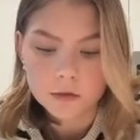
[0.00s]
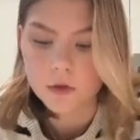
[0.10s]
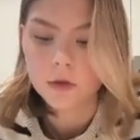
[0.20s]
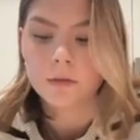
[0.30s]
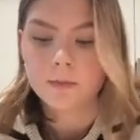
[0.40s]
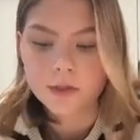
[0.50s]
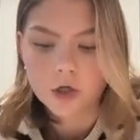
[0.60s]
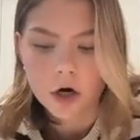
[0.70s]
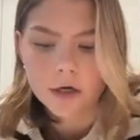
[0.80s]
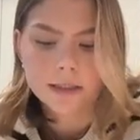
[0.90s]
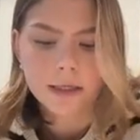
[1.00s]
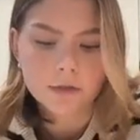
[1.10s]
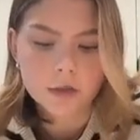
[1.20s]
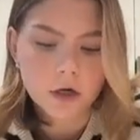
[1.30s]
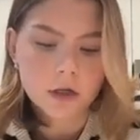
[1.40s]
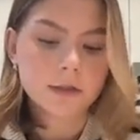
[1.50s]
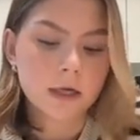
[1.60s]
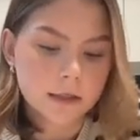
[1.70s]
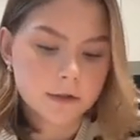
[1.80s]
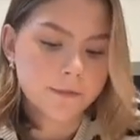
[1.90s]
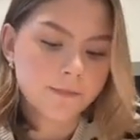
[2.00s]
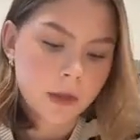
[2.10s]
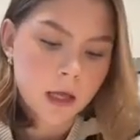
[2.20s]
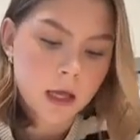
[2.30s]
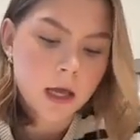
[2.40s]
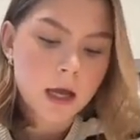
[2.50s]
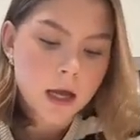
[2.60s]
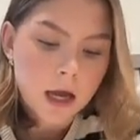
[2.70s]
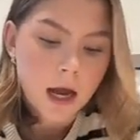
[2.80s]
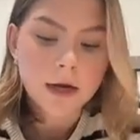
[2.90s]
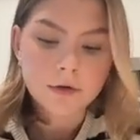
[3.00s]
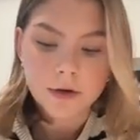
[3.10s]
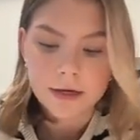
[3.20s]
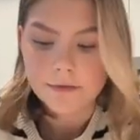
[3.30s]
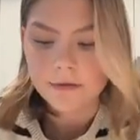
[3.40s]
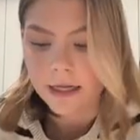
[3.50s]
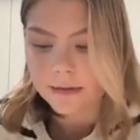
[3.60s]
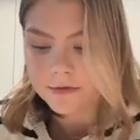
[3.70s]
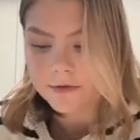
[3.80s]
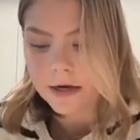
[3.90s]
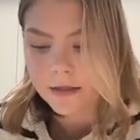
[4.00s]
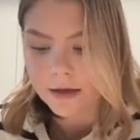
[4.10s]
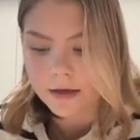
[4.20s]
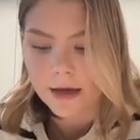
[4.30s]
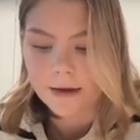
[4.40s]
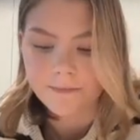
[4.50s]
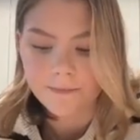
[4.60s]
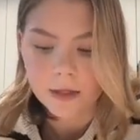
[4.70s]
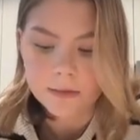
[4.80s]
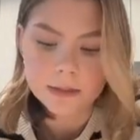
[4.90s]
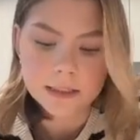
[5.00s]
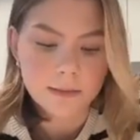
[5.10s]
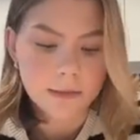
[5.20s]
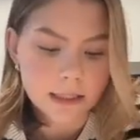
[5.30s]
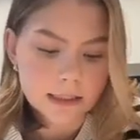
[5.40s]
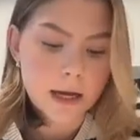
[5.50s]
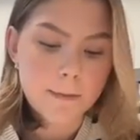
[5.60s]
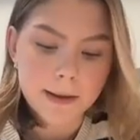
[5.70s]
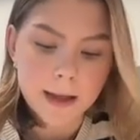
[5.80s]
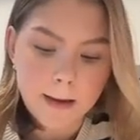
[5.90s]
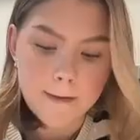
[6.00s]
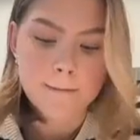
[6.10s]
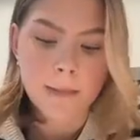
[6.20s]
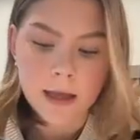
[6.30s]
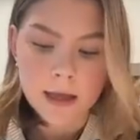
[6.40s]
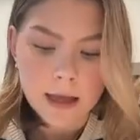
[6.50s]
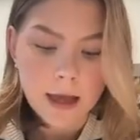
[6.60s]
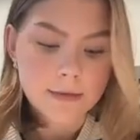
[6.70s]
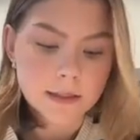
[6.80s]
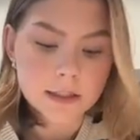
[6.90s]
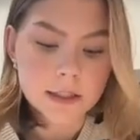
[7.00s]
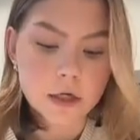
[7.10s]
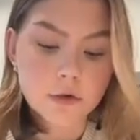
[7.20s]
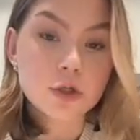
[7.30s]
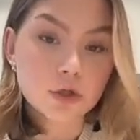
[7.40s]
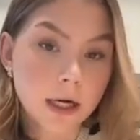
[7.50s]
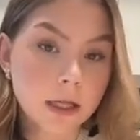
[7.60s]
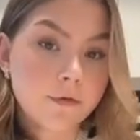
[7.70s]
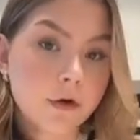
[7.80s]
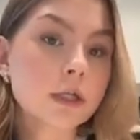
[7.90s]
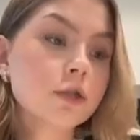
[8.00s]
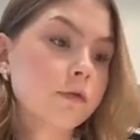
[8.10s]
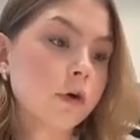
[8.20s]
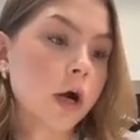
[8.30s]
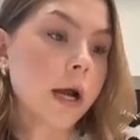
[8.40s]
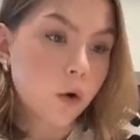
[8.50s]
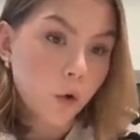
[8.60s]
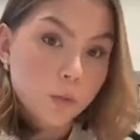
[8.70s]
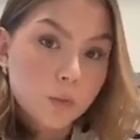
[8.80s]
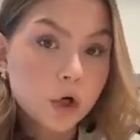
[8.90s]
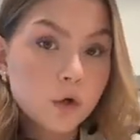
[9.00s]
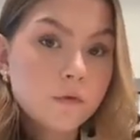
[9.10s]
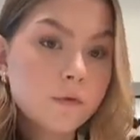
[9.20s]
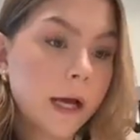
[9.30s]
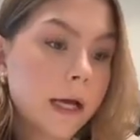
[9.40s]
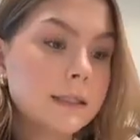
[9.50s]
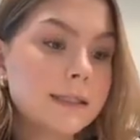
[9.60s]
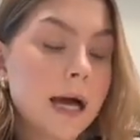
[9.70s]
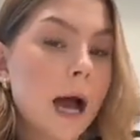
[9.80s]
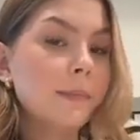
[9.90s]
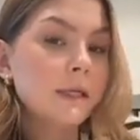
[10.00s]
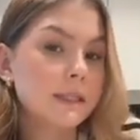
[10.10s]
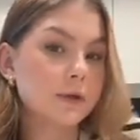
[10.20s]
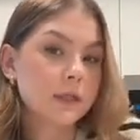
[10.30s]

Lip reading: or petard, is that what it's called? I don't know. I don't know any of the names for anything. Okay, steaming this up. And this is gonna go straight in the fridge for a cold proof, and I'm gonna deal with